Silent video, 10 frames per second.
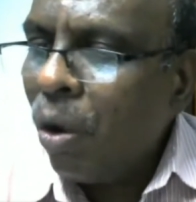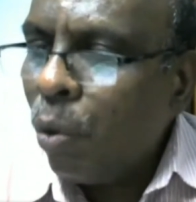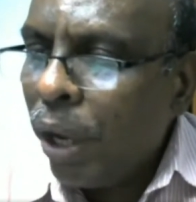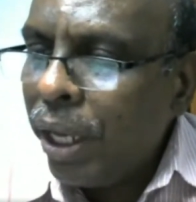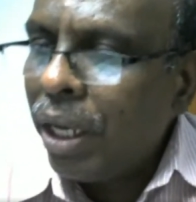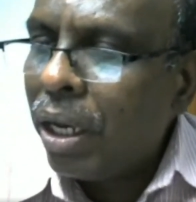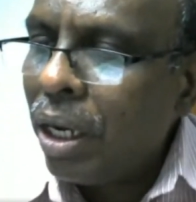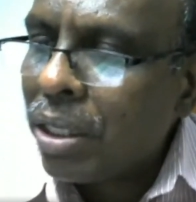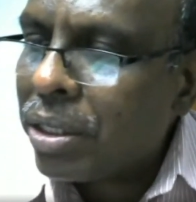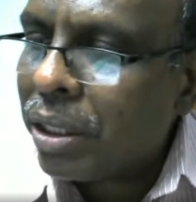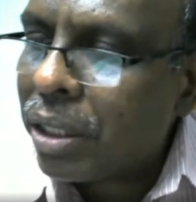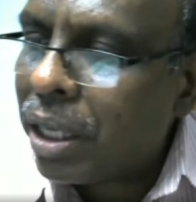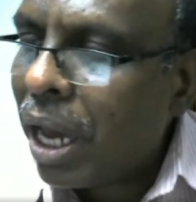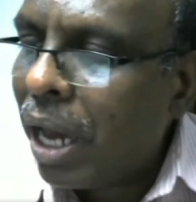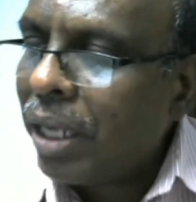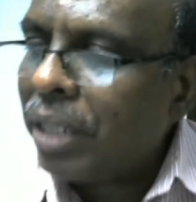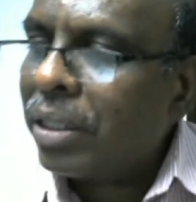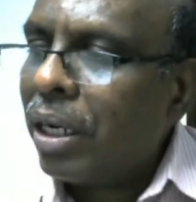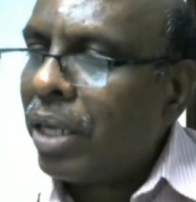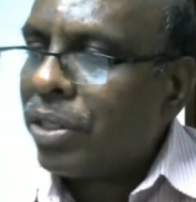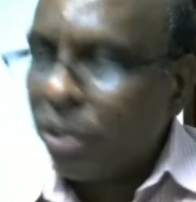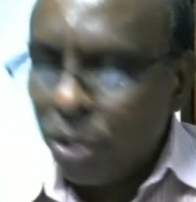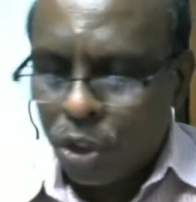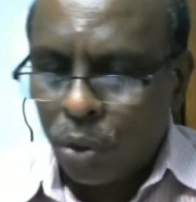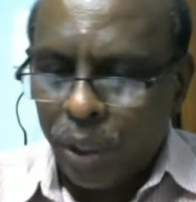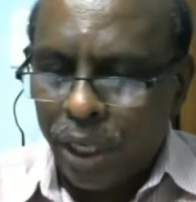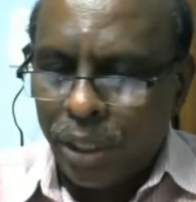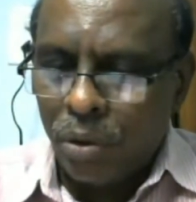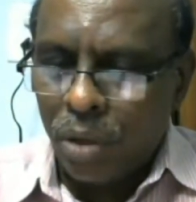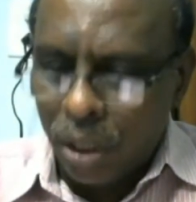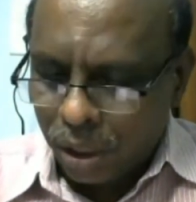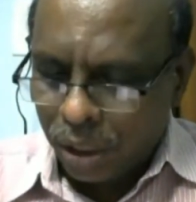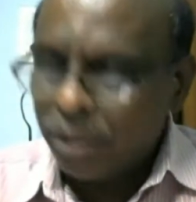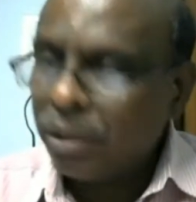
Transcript: vehicles that carry the lessons you need to learn.